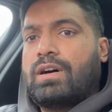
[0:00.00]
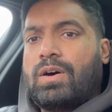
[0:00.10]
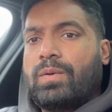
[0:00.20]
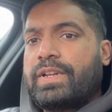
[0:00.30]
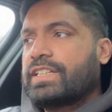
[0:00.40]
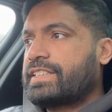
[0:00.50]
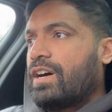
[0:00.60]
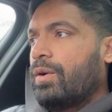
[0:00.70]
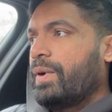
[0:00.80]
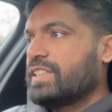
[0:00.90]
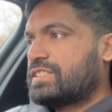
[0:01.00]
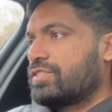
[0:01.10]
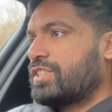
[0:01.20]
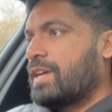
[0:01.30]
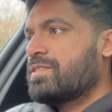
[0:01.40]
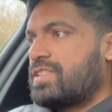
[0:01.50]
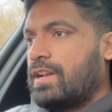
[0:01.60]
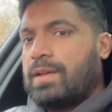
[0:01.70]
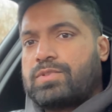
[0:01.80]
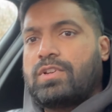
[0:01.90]
only is it a waste of time, it's
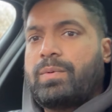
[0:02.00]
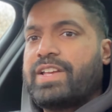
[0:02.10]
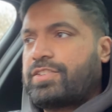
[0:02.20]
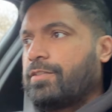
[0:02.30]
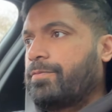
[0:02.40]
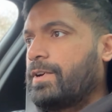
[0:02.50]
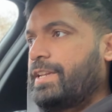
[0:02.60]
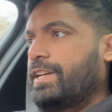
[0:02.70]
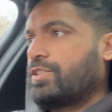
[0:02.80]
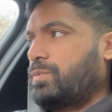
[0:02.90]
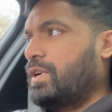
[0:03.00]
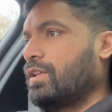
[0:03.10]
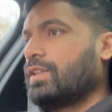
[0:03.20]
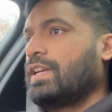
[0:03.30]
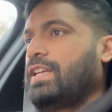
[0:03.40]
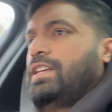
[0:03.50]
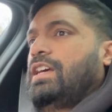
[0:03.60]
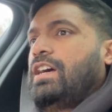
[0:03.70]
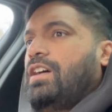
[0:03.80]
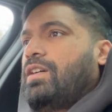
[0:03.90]
an absolute waste of money as well.
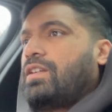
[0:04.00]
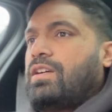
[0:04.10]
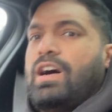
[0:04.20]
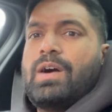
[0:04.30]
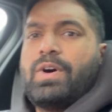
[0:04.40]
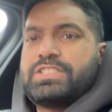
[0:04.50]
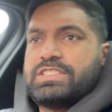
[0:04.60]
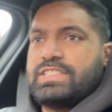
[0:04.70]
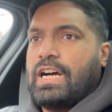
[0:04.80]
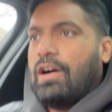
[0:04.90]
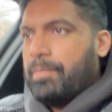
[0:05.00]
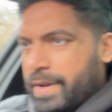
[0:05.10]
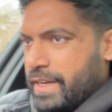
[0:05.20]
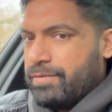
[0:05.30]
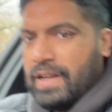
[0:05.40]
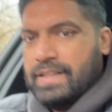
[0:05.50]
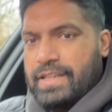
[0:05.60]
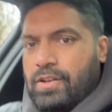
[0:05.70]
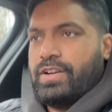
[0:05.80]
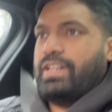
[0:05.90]
Car washes now, a mini Valet,
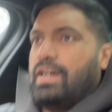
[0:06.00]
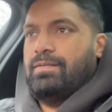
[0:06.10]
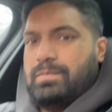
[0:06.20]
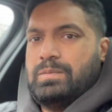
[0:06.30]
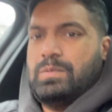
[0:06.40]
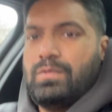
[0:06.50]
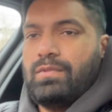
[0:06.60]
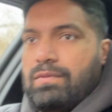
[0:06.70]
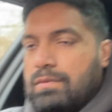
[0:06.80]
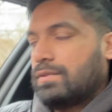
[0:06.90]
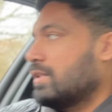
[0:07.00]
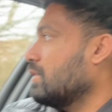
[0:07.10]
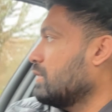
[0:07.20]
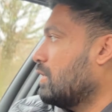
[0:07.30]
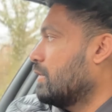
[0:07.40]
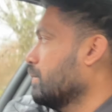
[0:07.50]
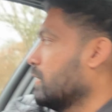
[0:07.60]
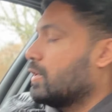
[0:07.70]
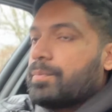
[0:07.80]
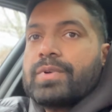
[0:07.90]
you're looking at, oh, horrible
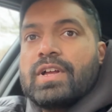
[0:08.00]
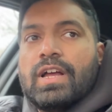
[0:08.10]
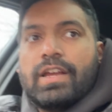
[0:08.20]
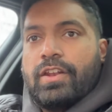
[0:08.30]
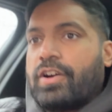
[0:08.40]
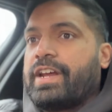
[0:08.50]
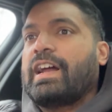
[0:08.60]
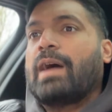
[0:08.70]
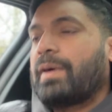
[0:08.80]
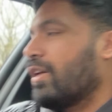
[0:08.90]
hump. You're looking at about